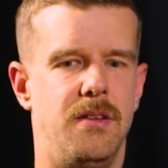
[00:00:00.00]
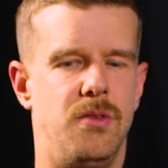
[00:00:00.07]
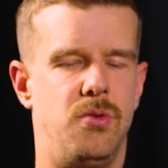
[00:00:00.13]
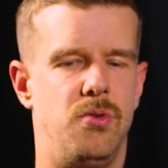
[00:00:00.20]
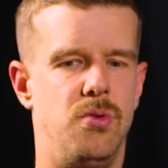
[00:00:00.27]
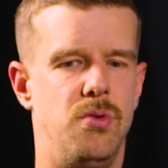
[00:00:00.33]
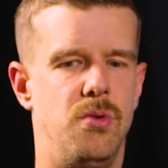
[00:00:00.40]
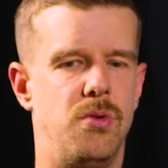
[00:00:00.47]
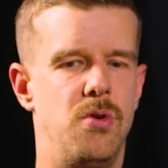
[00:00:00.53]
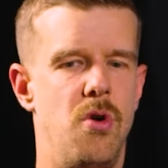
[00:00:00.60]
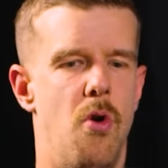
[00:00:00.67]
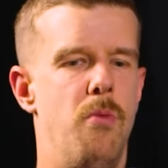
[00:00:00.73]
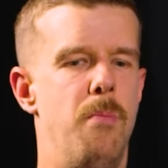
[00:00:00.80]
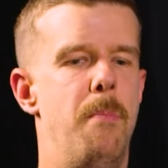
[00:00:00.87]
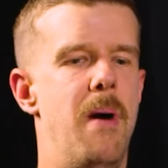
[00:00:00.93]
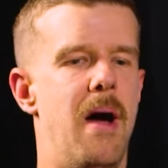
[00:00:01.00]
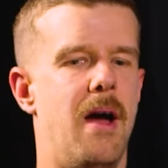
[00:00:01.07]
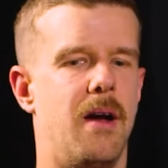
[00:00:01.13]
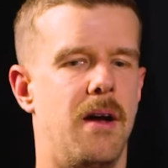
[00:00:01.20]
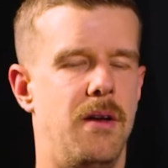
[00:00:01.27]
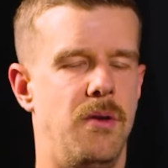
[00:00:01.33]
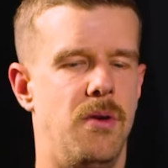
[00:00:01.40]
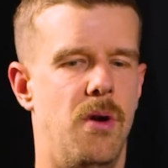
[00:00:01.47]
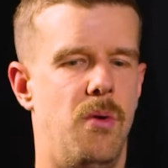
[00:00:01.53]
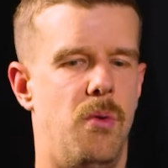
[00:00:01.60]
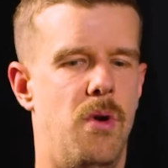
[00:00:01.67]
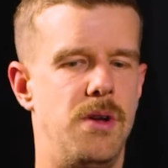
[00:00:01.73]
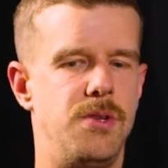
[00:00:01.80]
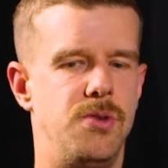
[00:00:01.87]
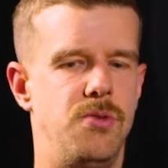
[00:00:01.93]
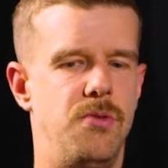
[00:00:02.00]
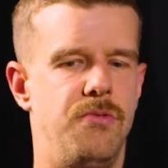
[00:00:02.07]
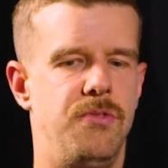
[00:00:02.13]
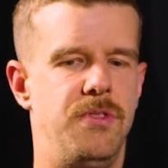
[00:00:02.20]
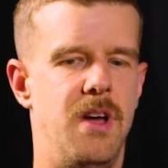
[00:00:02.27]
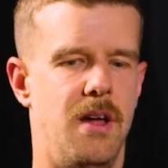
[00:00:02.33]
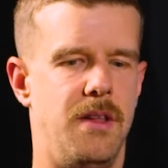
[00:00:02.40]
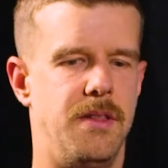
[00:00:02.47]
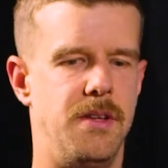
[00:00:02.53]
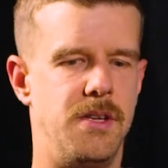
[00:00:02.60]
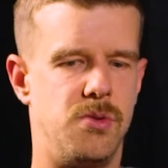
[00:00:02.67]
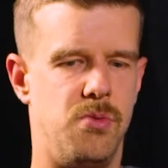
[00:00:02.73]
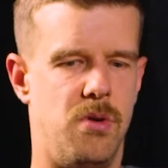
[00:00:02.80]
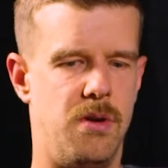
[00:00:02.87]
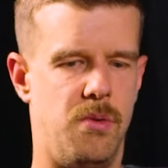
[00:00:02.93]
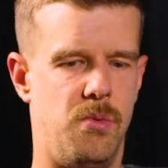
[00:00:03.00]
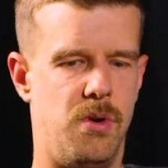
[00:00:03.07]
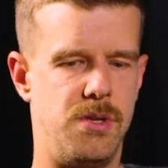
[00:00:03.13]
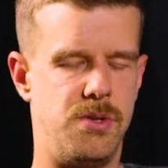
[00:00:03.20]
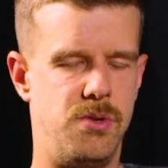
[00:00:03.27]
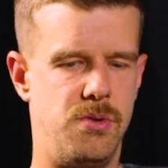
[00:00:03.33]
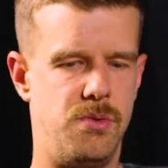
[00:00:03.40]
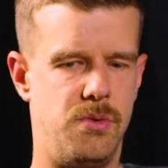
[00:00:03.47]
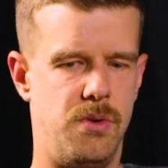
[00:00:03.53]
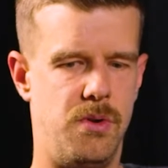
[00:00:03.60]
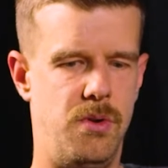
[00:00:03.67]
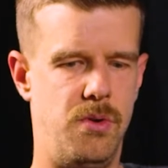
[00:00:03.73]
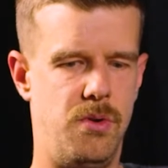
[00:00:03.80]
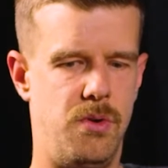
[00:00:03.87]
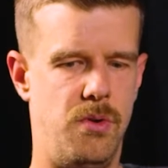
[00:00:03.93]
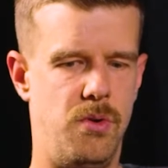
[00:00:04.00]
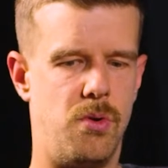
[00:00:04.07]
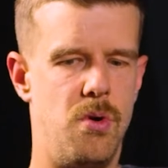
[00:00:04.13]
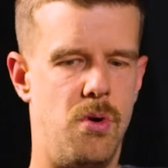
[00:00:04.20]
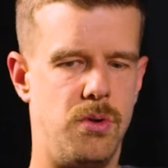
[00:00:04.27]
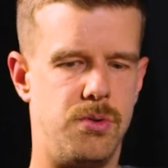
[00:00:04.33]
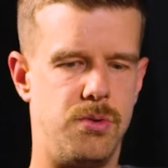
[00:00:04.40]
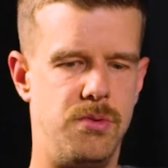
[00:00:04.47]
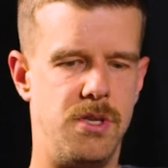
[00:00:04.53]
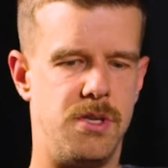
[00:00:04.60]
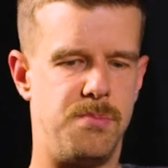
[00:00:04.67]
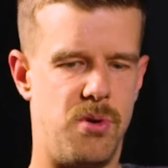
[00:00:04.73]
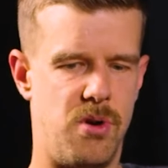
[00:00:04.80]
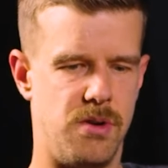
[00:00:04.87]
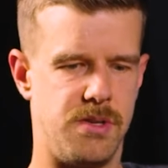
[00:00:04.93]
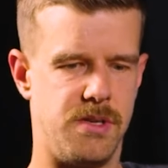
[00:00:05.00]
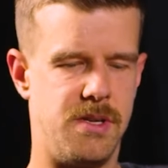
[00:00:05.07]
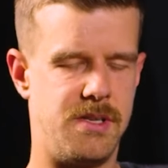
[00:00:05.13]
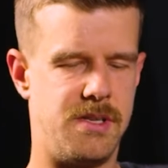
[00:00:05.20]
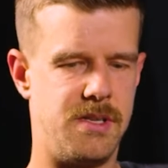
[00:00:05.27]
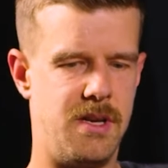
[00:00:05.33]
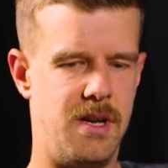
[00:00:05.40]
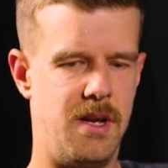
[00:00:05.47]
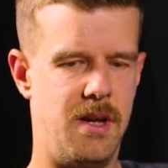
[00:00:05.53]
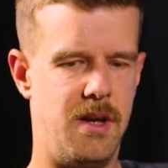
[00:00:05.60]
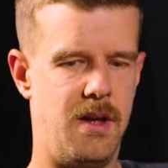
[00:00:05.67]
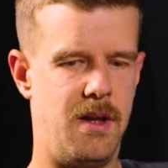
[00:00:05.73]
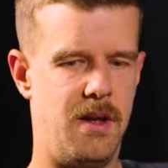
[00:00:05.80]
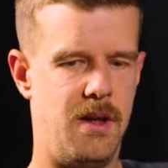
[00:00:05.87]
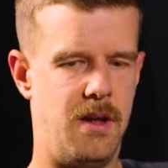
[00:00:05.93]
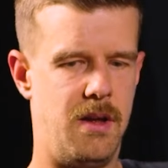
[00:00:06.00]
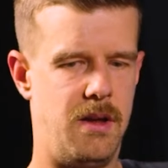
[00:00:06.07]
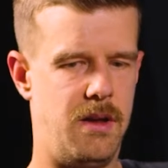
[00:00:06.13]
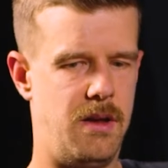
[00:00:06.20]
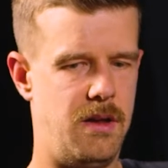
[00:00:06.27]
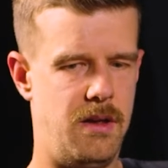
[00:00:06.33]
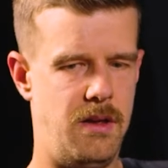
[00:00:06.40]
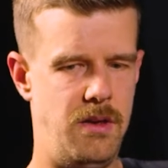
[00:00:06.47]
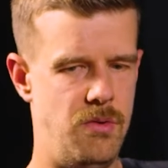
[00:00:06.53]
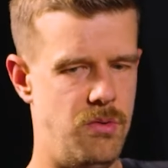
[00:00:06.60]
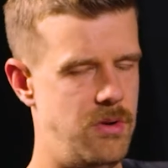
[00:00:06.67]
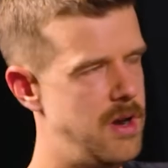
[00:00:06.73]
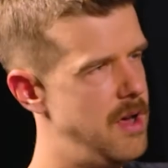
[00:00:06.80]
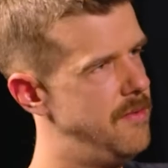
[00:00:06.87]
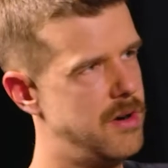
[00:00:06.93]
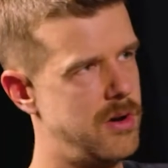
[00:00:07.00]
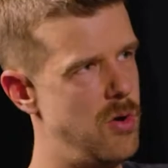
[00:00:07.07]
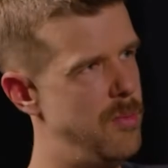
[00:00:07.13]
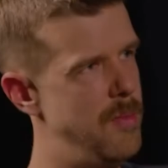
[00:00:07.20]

to go back. Once you've done this, once you go through this process, you will never go